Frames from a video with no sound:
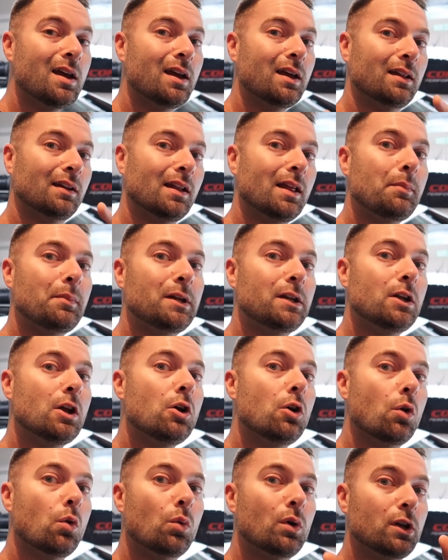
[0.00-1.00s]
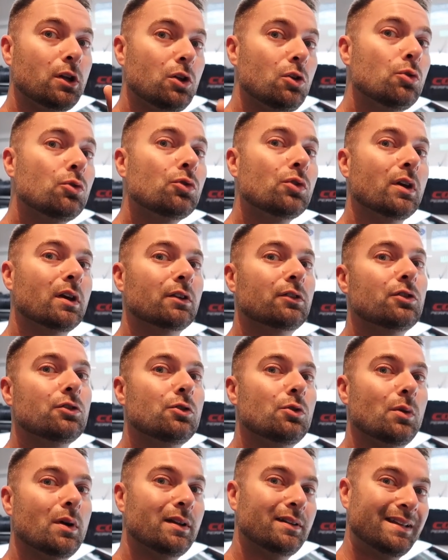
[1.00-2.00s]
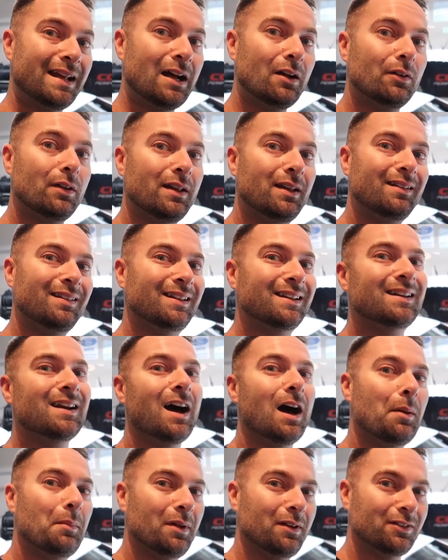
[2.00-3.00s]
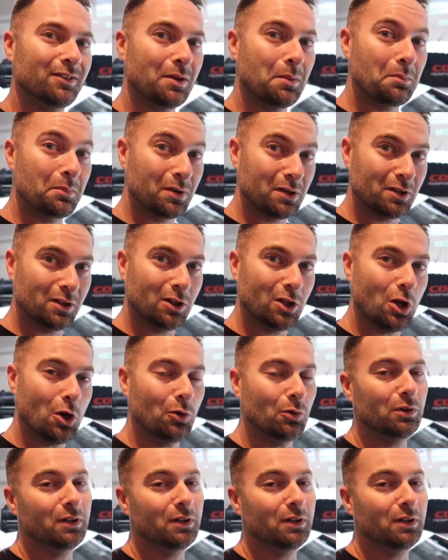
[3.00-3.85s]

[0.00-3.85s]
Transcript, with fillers: And let me know what you think too down in the comments below.